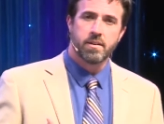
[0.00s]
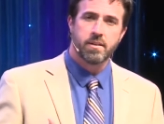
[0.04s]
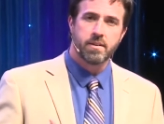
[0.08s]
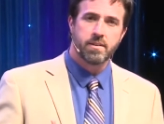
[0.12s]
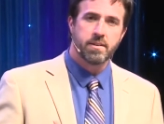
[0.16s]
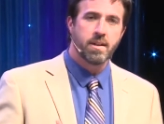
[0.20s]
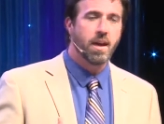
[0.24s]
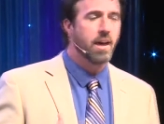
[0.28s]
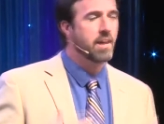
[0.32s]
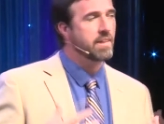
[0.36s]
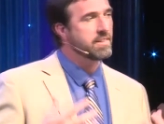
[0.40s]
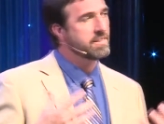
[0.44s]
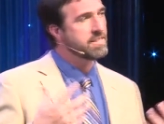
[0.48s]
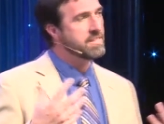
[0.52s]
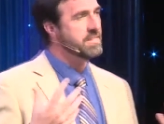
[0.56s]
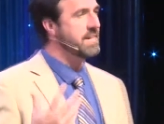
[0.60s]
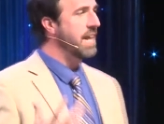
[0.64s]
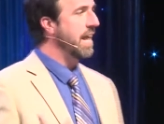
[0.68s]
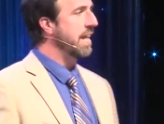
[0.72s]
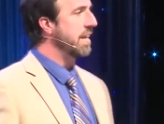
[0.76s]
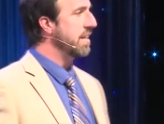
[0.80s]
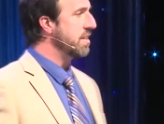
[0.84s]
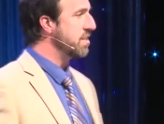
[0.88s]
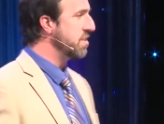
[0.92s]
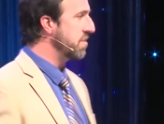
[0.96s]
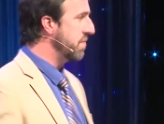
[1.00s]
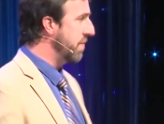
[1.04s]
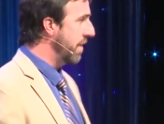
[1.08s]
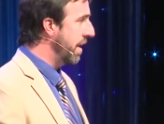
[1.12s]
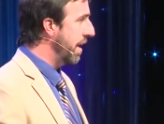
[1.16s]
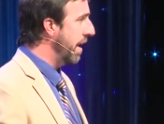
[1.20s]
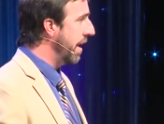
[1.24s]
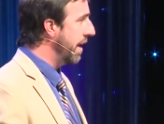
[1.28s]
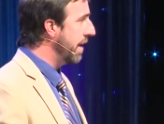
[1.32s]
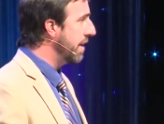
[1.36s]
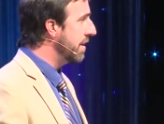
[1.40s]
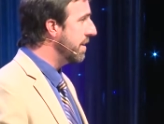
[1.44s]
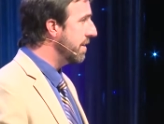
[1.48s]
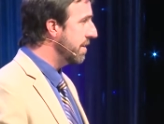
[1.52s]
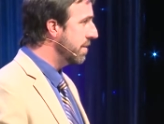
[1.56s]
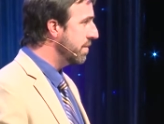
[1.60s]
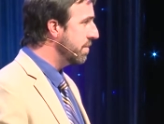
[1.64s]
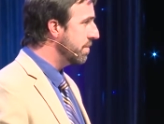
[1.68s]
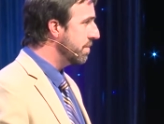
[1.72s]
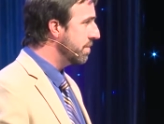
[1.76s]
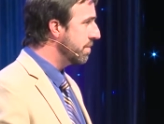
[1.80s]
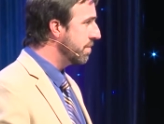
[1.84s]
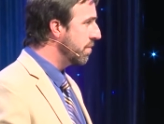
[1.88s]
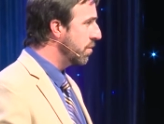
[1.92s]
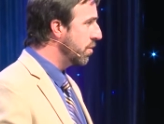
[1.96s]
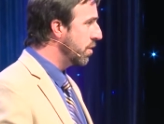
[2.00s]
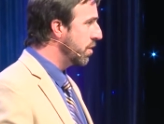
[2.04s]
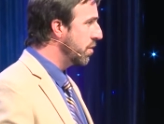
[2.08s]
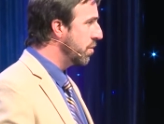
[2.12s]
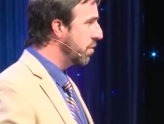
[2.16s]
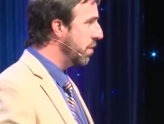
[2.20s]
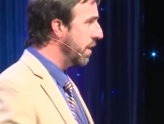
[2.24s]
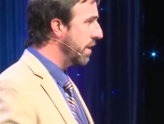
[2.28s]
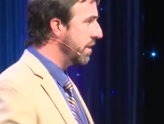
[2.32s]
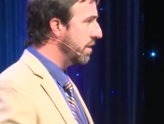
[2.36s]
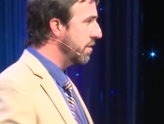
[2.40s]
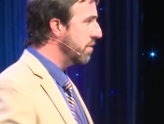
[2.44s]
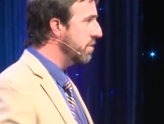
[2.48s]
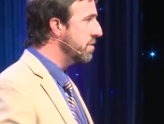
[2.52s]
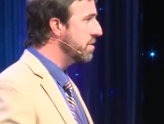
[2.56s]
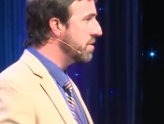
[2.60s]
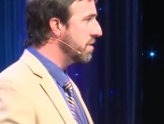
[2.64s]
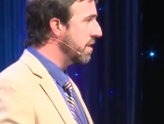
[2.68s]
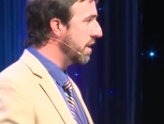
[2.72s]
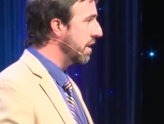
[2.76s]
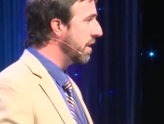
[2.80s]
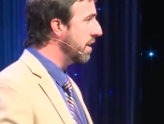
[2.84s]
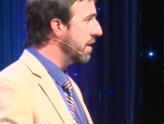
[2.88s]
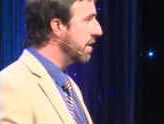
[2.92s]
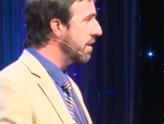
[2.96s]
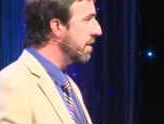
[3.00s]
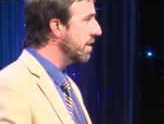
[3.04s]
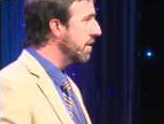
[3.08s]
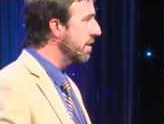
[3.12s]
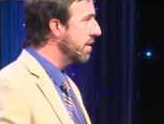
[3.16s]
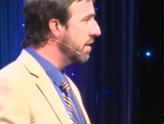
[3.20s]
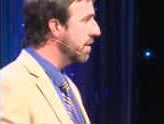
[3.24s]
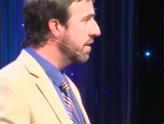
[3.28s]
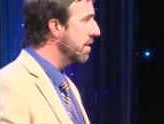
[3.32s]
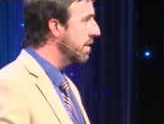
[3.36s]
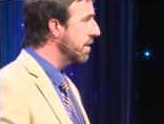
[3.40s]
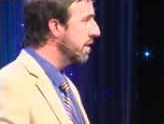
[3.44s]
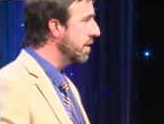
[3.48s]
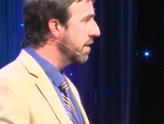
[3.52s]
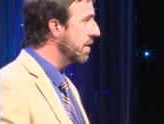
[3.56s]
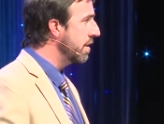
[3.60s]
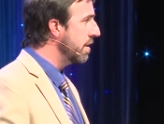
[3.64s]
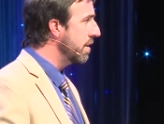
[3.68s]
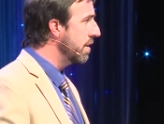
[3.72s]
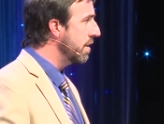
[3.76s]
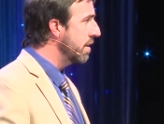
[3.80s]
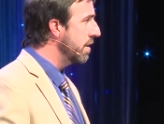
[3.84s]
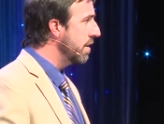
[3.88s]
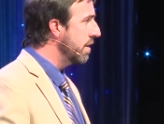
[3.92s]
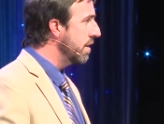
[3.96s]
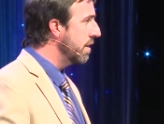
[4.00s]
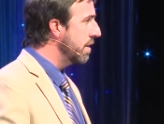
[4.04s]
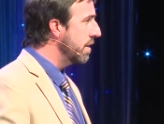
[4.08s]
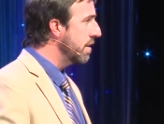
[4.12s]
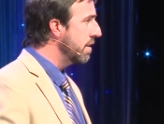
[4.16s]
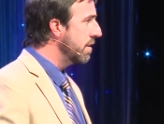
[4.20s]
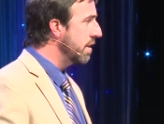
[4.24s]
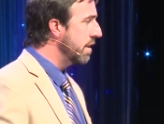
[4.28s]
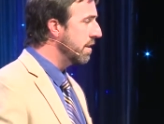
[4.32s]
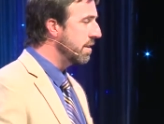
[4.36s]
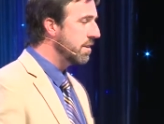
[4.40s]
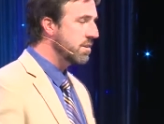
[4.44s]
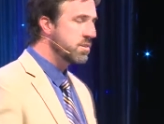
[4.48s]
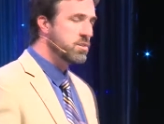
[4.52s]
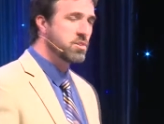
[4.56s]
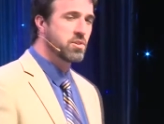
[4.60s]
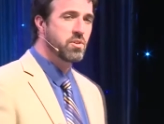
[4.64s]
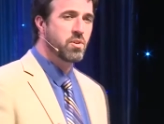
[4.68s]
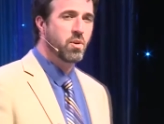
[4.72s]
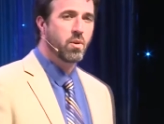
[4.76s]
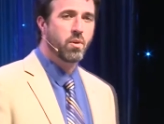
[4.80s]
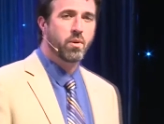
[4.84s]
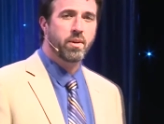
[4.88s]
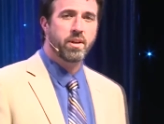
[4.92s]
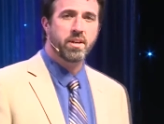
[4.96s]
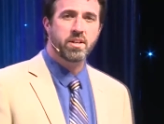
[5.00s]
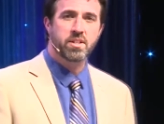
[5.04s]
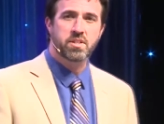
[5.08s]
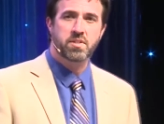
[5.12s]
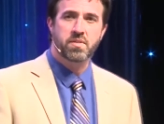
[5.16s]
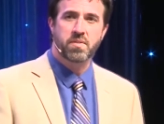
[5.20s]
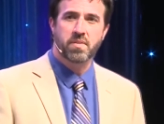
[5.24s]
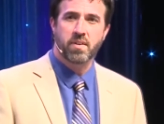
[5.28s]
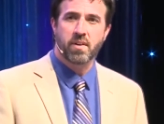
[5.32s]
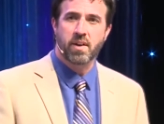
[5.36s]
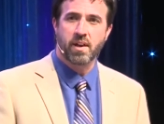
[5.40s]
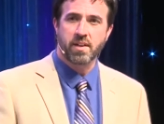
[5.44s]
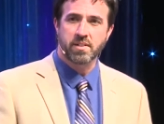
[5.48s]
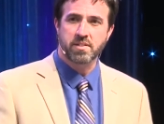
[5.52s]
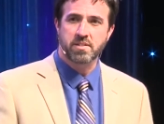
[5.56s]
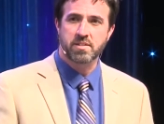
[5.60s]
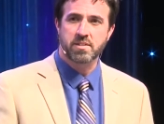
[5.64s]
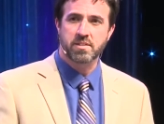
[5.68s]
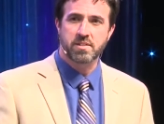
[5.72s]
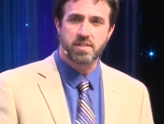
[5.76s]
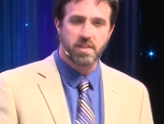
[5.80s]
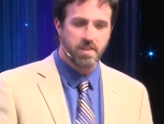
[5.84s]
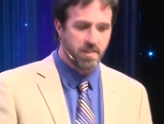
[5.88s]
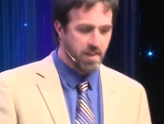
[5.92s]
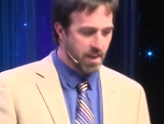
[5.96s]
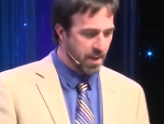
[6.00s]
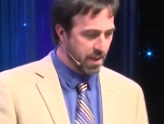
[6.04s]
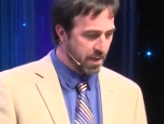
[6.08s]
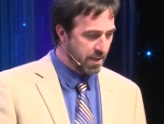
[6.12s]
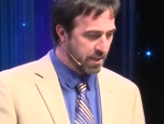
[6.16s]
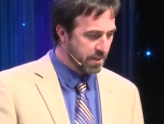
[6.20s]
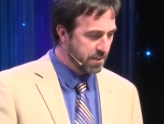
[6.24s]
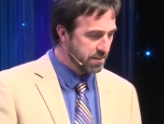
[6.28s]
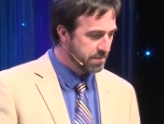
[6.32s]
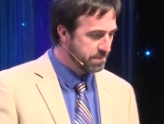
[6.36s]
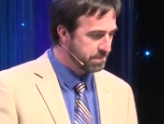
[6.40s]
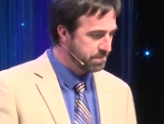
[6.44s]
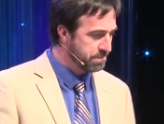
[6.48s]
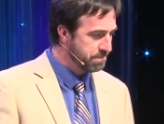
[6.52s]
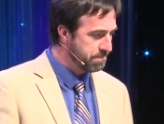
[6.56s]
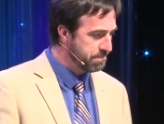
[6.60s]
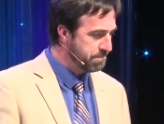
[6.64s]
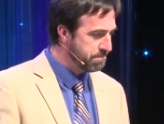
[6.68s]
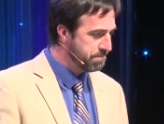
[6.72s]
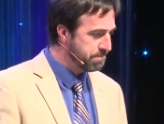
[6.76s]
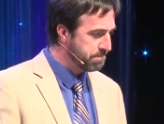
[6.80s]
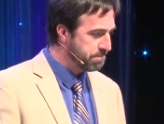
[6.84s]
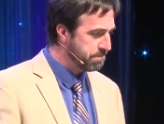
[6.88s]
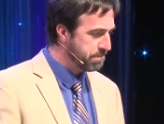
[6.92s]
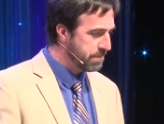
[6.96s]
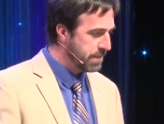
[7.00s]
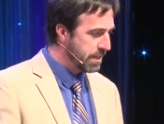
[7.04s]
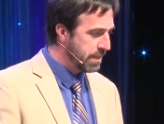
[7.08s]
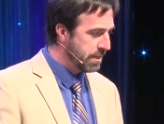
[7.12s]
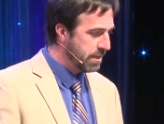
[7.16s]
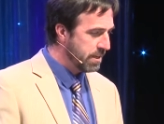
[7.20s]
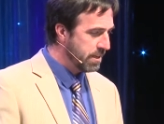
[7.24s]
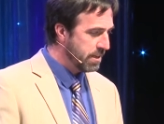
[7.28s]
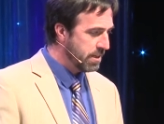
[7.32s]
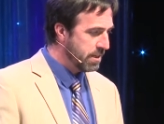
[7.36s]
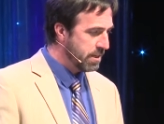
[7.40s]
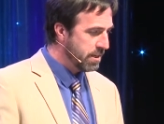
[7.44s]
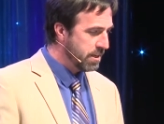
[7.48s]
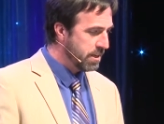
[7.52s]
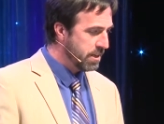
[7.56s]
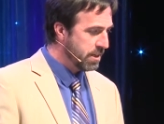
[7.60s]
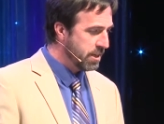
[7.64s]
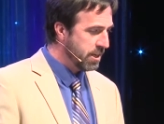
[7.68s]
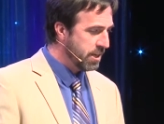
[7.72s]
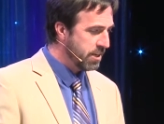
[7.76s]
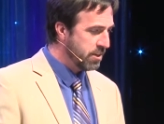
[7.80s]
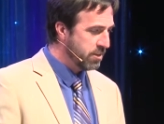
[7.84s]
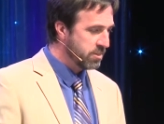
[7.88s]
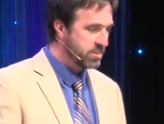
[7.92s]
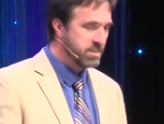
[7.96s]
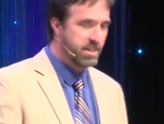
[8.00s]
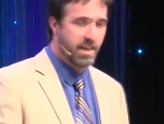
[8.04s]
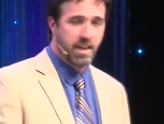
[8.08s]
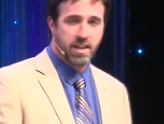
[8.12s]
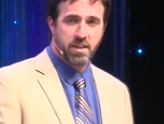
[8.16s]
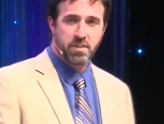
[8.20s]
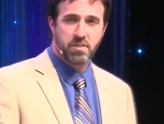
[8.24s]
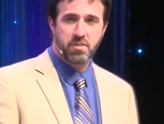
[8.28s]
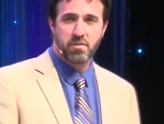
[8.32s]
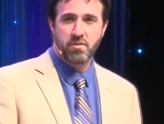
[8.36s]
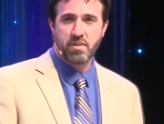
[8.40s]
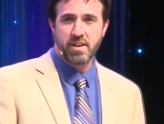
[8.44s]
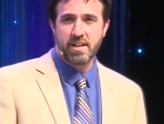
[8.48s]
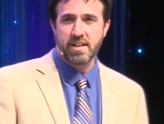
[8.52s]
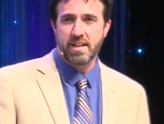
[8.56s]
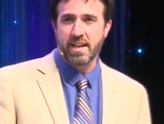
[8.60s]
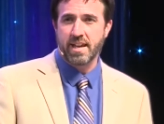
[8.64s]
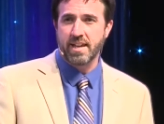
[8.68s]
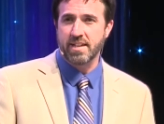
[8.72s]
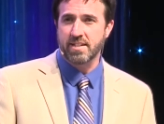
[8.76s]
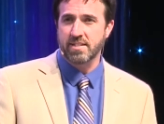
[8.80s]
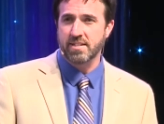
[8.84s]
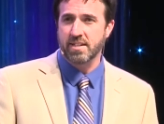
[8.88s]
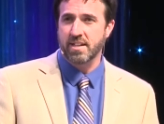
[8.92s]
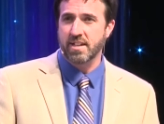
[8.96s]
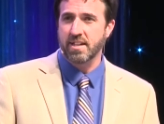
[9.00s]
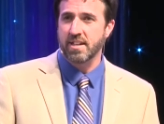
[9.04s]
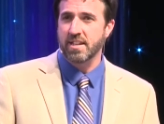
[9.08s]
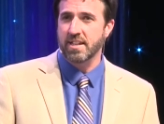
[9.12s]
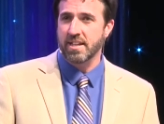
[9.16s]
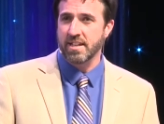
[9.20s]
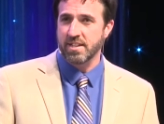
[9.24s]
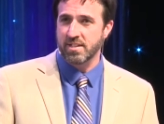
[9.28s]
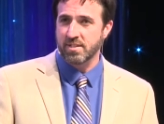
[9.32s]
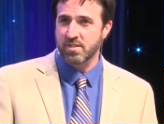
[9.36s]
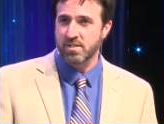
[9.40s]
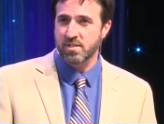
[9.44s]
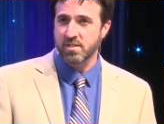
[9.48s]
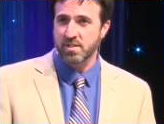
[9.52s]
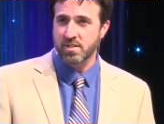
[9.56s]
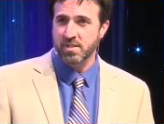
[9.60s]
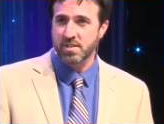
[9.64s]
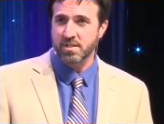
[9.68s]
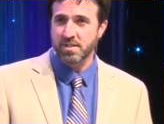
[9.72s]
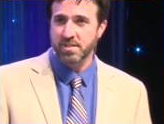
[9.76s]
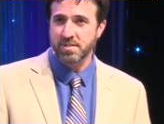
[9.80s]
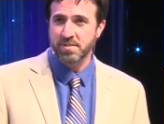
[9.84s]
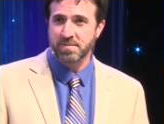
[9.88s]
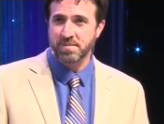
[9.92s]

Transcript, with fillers: not satisfied with what you see, then this story is for us today. It'll take three days at least.